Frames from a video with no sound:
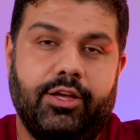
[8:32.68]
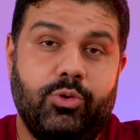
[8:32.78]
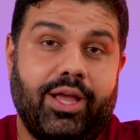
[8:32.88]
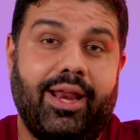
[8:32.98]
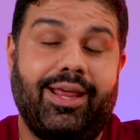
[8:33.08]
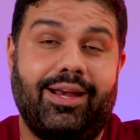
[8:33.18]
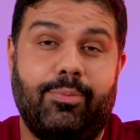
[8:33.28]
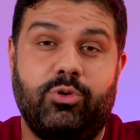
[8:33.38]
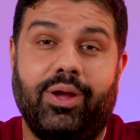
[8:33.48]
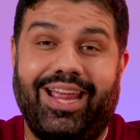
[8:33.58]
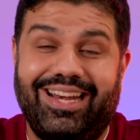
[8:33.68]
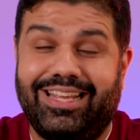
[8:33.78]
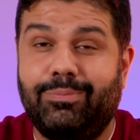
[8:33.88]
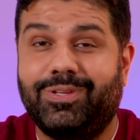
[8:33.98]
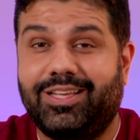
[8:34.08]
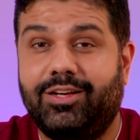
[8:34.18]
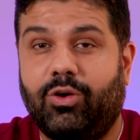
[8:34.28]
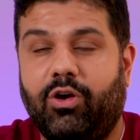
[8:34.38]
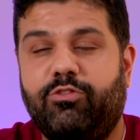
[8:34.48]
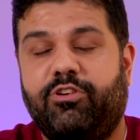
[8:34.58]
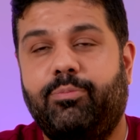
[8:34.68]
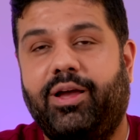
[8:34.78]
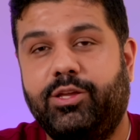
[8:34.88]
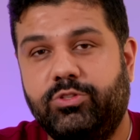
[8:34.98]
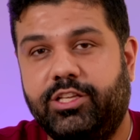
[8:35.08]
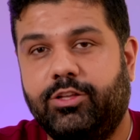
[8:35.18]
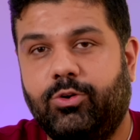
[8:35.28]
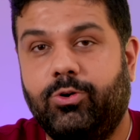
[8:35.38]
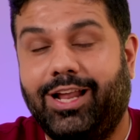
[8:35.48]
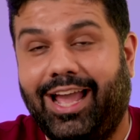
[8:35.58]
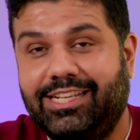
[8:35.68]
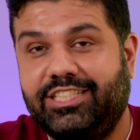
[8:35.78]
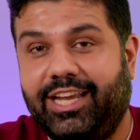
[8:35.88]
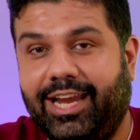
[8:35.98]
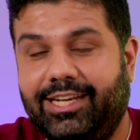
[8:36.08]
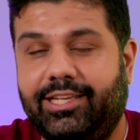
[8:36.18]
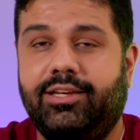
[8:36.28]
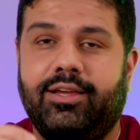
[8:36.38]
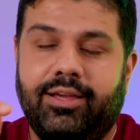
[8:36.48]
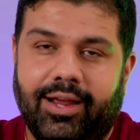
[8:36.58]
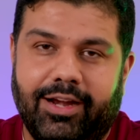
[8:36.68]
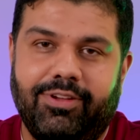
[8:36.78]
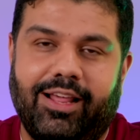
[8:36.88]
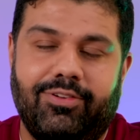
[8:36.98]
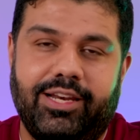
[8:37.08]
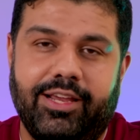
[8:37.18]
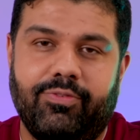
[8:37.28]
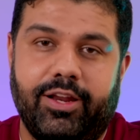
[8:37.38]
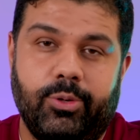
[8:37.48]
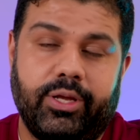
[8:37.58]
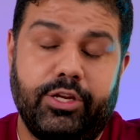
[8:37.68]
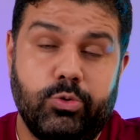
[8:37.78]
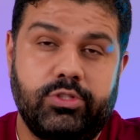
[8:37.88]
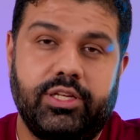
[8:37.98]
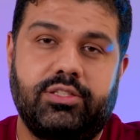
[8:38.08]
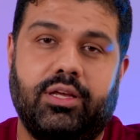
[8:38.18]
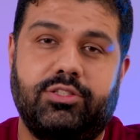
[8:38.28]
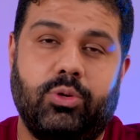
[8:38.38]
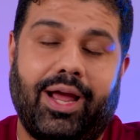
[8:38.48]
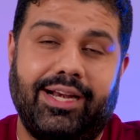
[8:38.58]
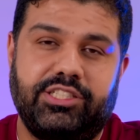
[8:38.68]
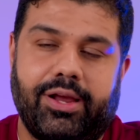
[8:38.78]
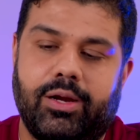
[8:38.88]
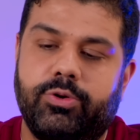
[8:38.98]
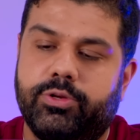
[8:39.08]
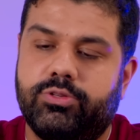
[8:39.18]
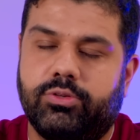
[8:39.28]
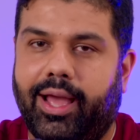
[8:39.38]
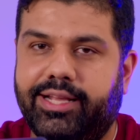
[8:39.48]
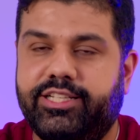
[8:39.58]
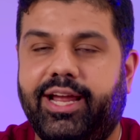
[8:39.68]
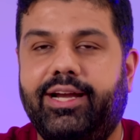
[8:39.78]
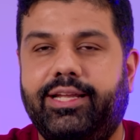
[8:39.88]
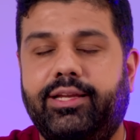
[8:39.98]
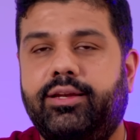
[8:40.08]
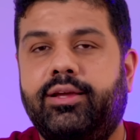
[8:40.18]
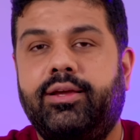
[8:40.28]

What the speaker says: you can get up to 18% off by using the code IG18, and we'll have a link where you can use this. So at checkout, use IG18.